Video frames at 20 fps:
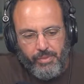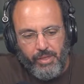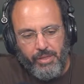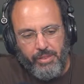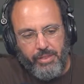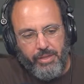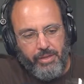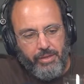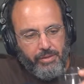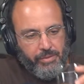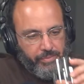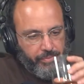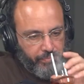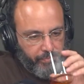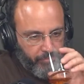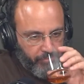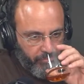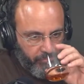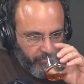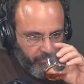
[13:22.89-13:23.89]
I think
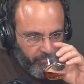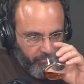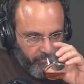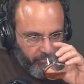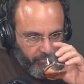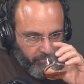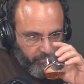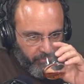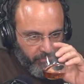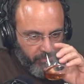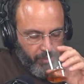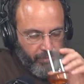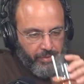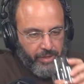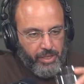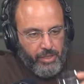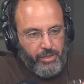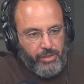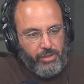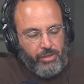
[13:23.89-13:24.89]

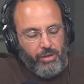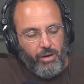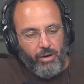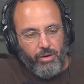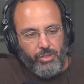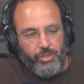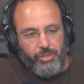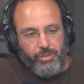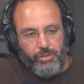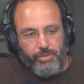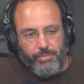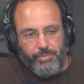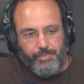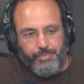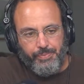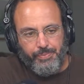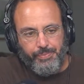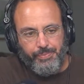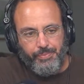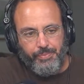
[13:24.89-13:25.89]
a little harsher.
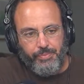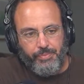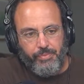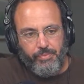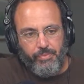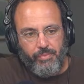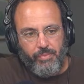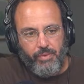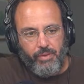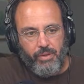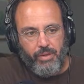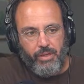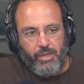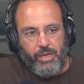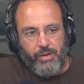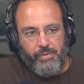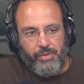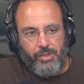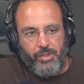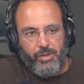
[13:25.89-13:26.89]

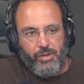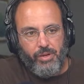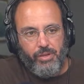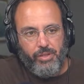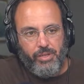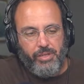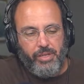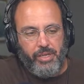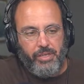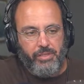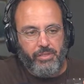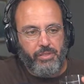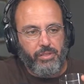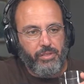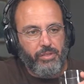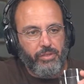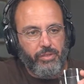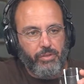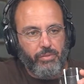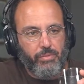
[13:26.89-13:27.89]
I think the taste is a
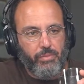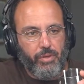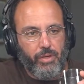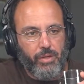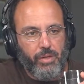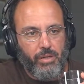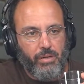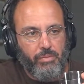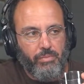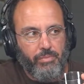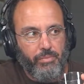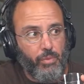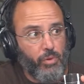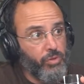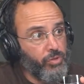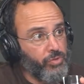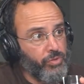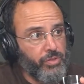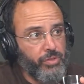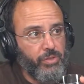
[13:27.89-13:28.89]
little
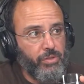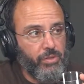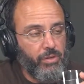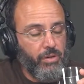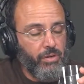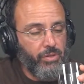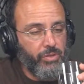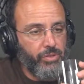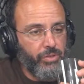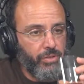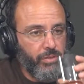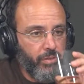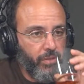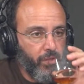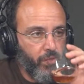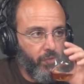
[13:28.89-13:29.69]
more stringent, a little harsher.